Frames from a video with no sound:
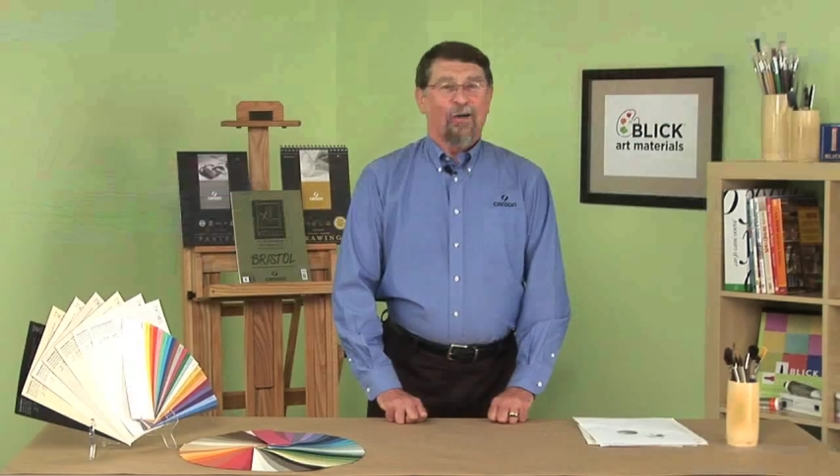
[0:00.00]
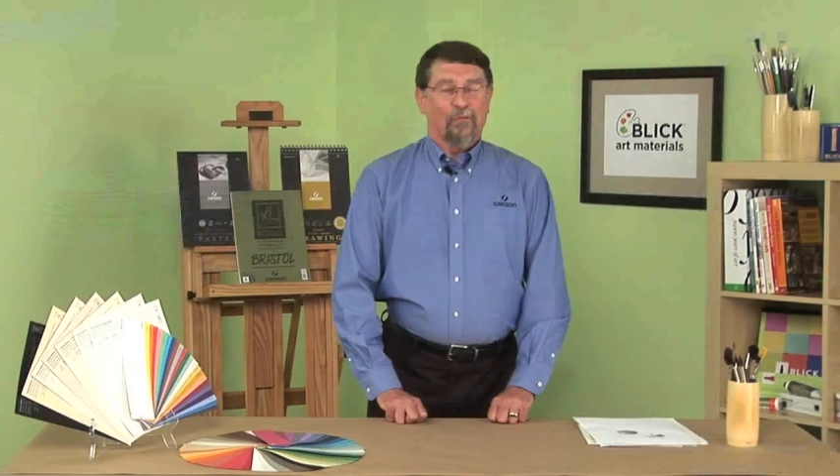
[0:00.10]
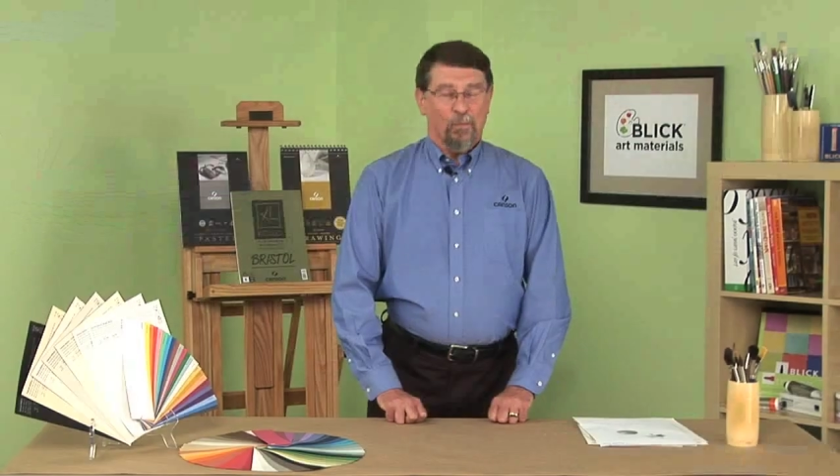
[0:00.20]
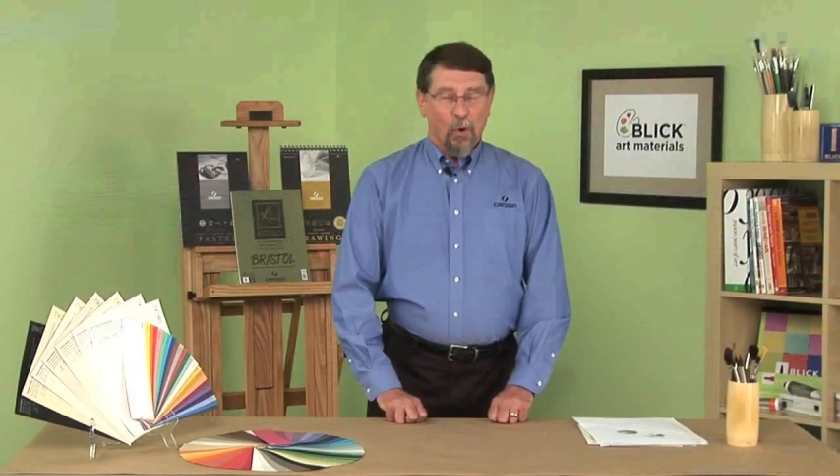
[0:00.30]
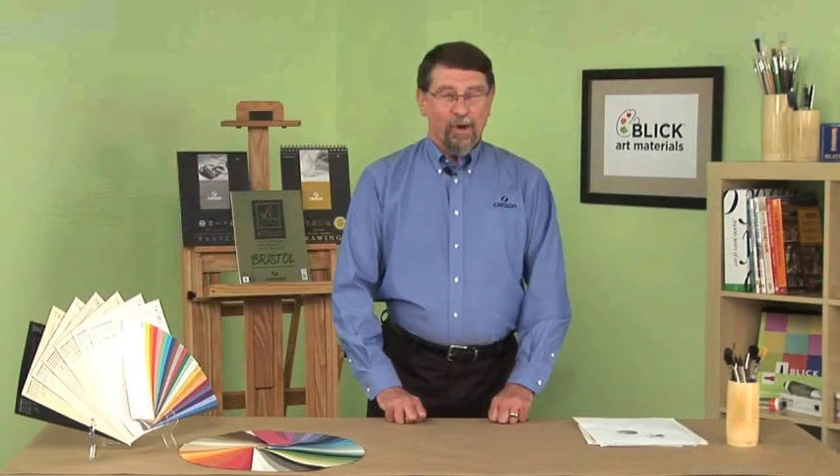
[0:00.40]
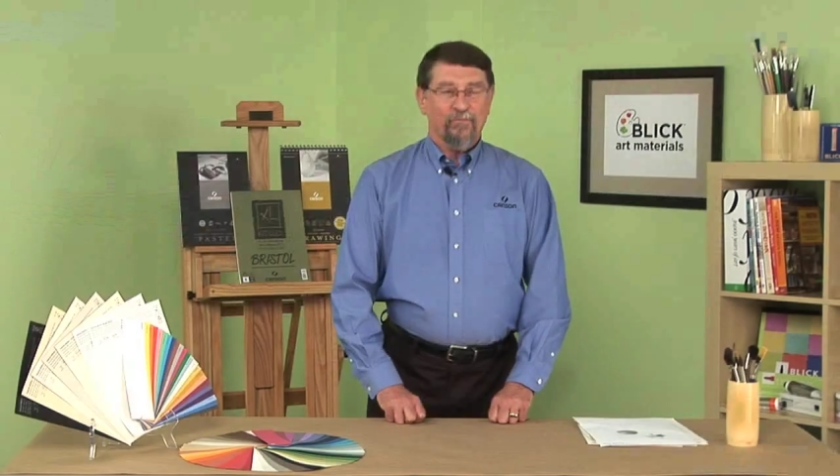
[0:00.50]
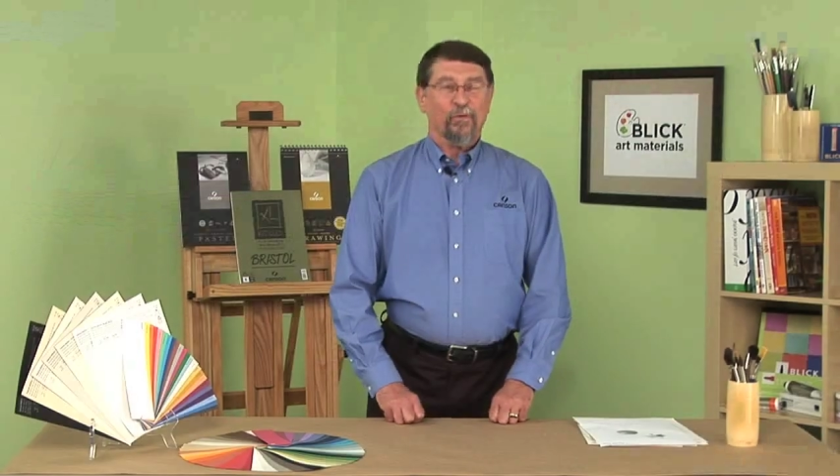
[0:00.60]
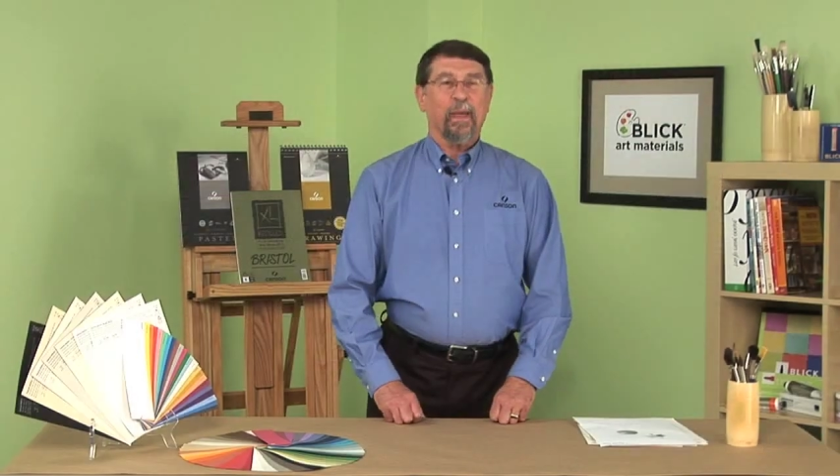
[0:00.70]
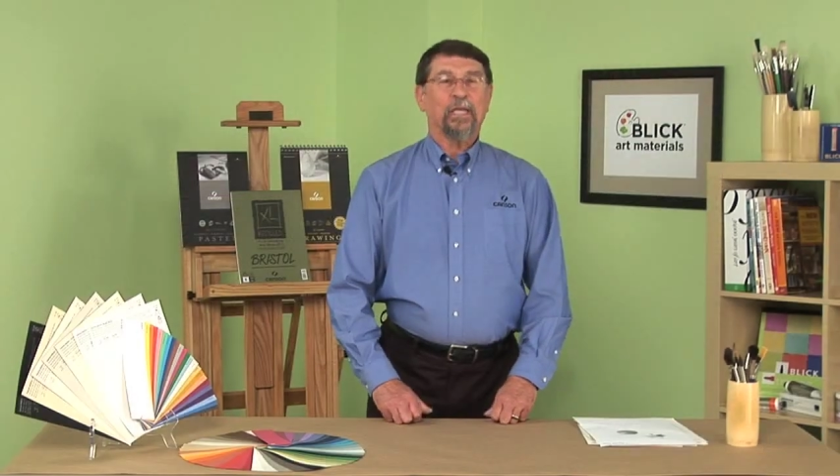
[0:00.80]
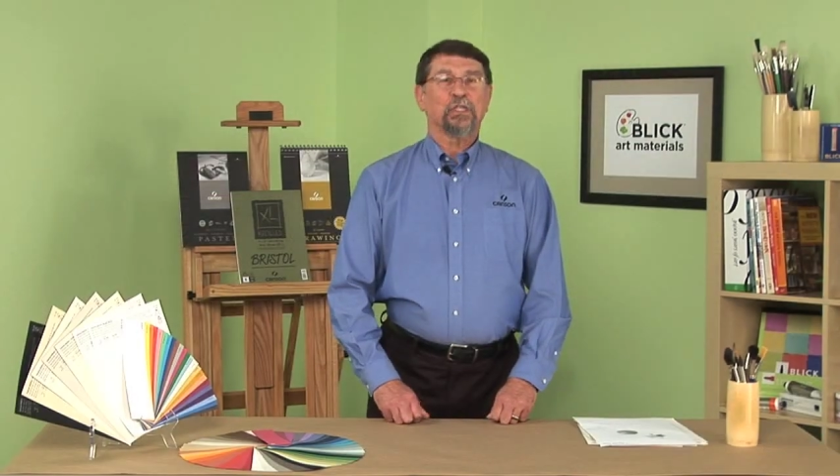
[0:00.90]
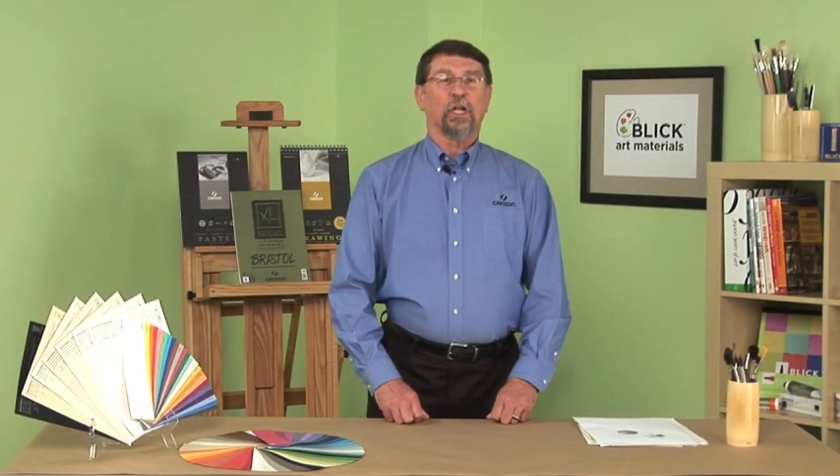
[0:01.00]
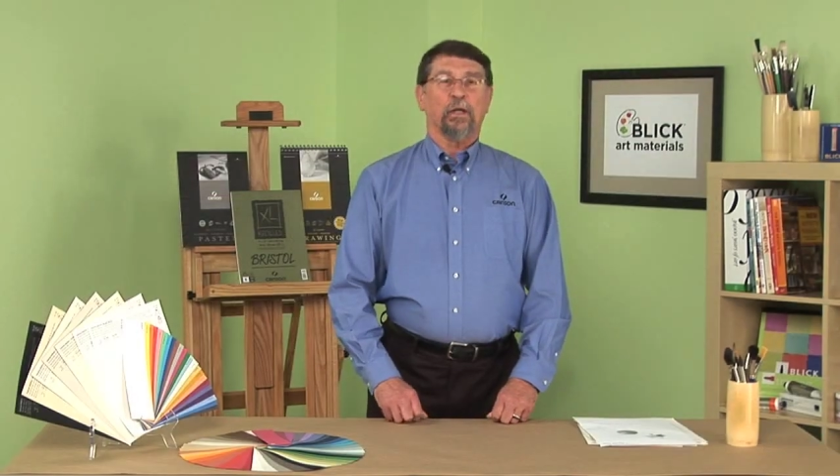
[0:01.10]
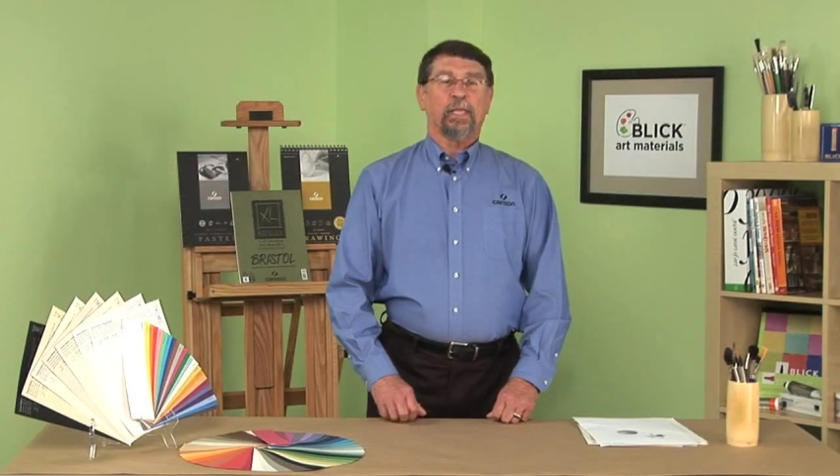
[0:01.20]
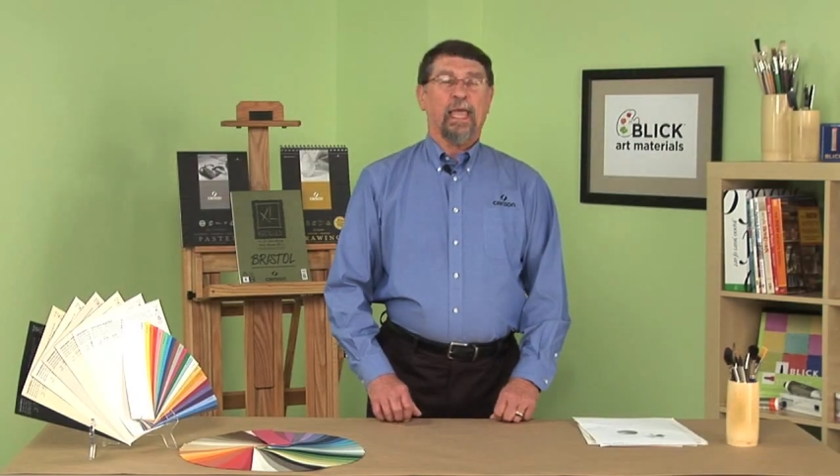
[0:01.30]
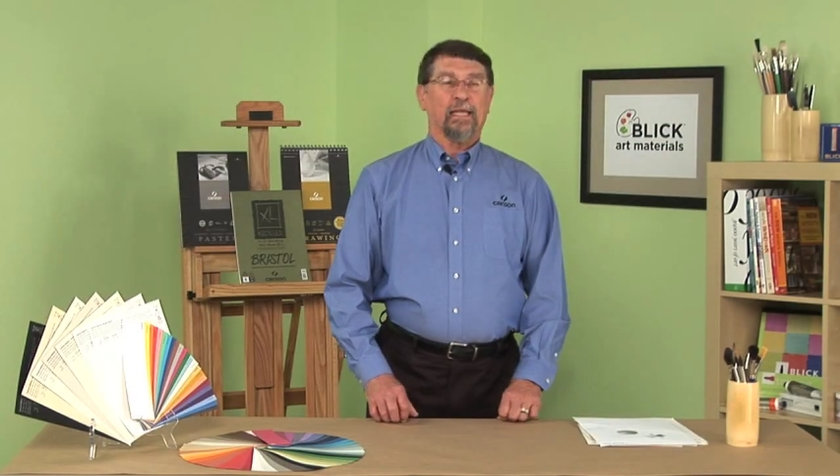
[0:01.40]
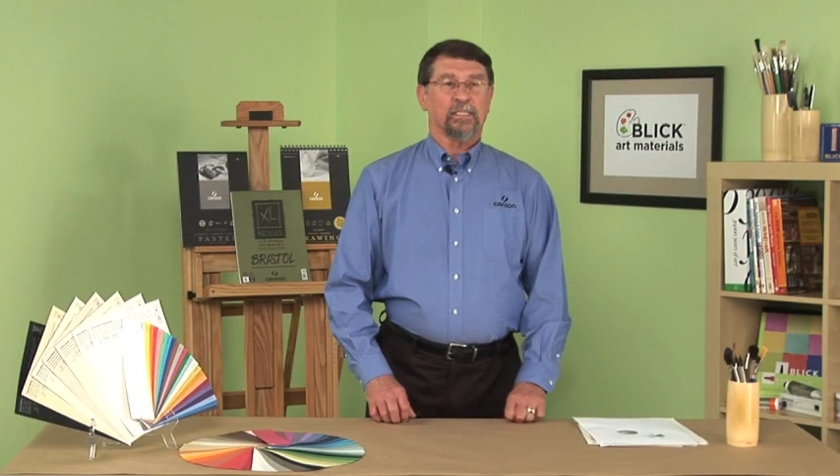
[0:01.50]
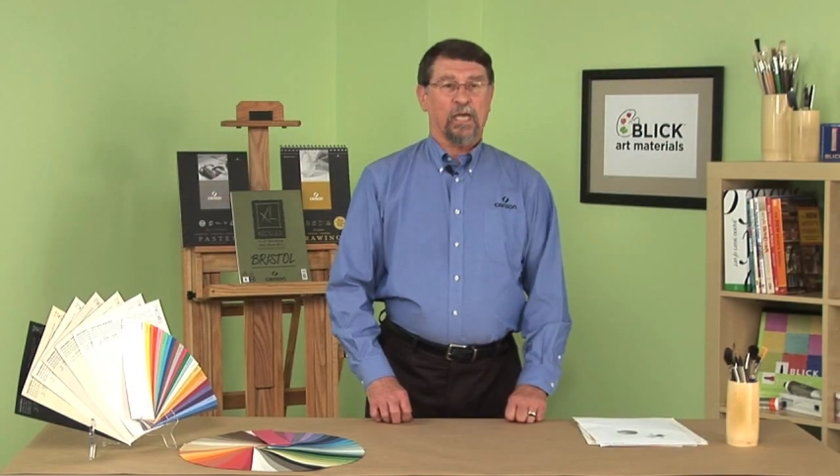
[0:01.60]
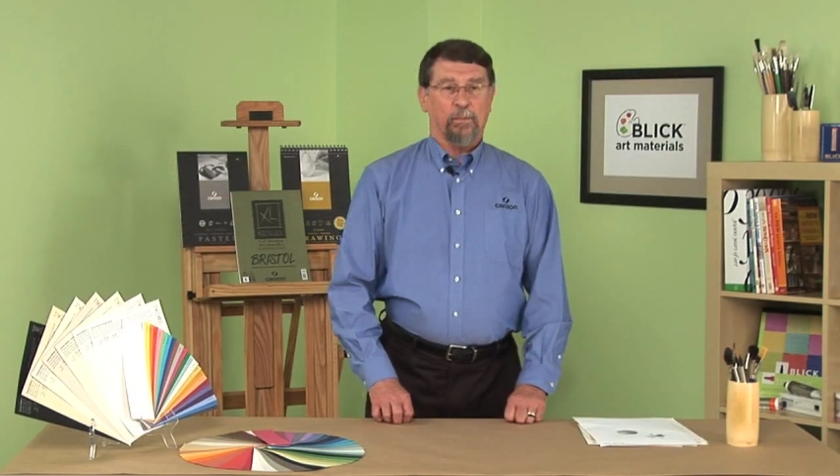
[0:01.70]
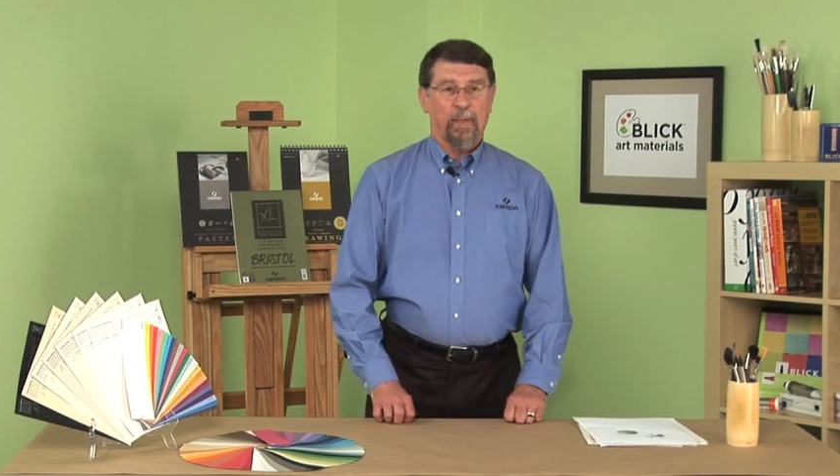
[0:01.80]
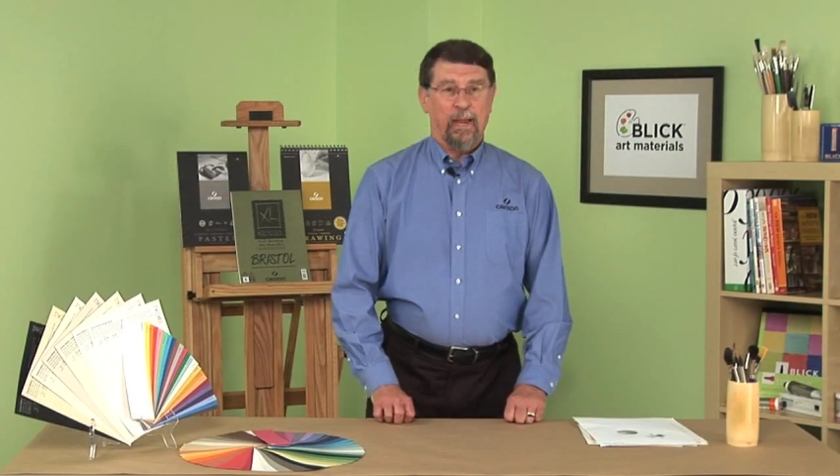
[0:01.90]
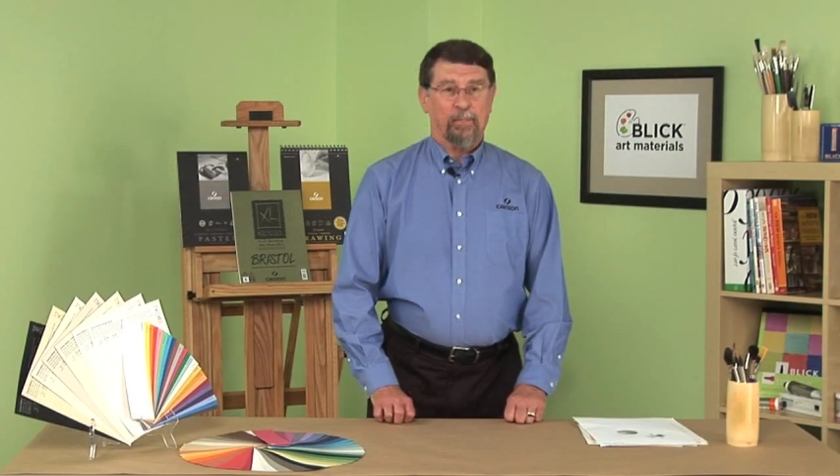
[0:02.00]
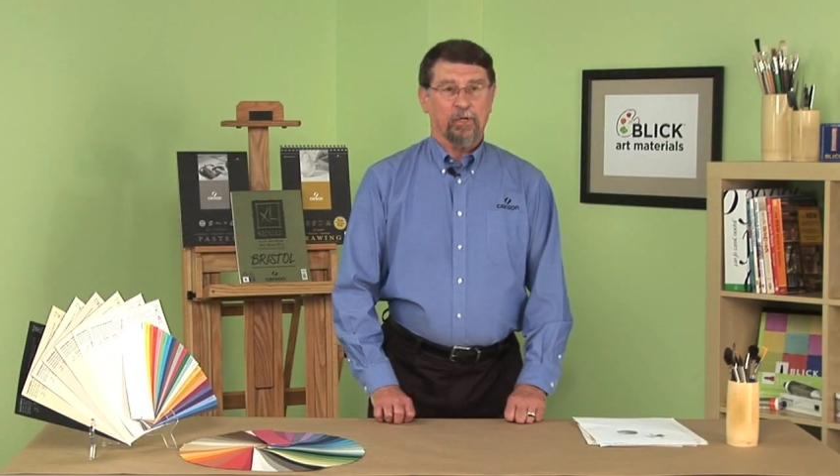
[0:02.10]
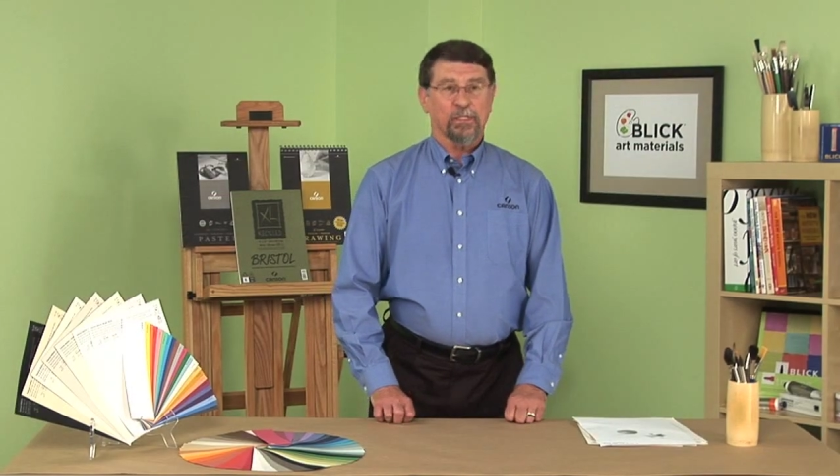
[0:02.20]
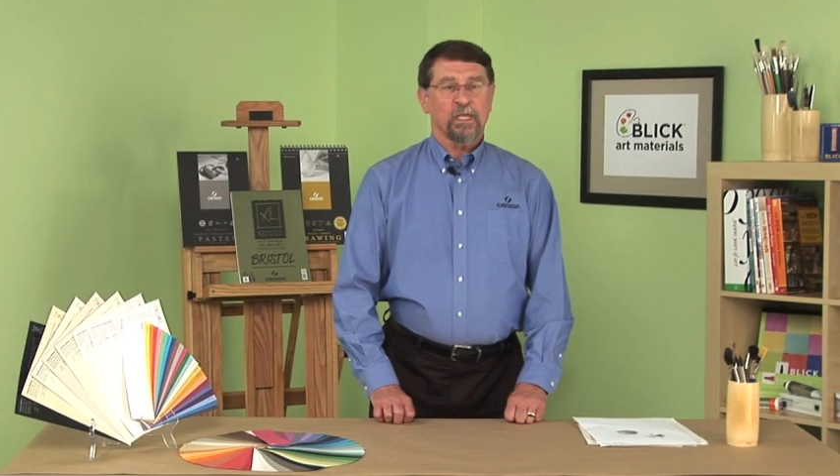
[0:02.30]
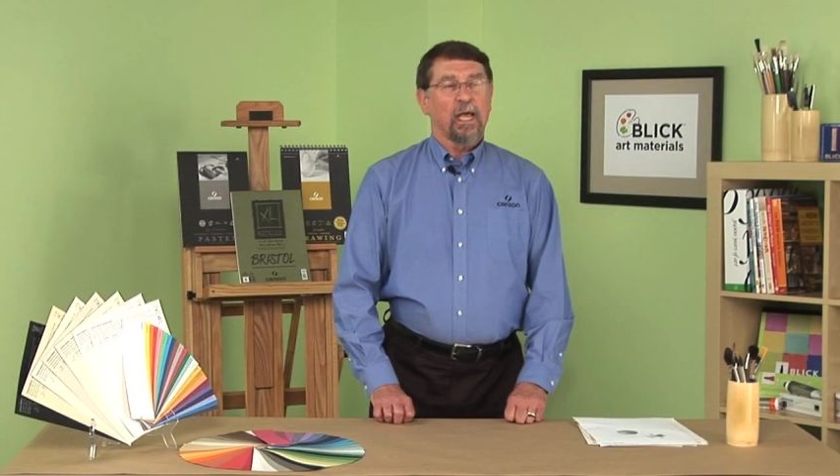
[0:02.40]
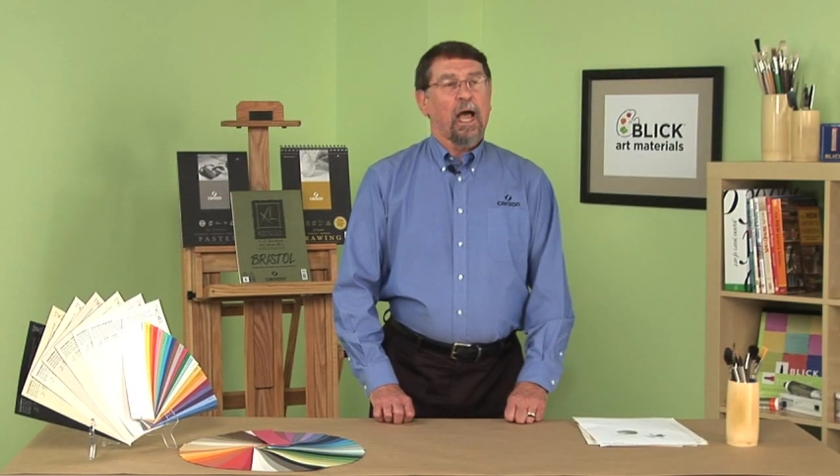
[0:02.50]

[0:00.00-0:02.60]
For more information on CANSON papers,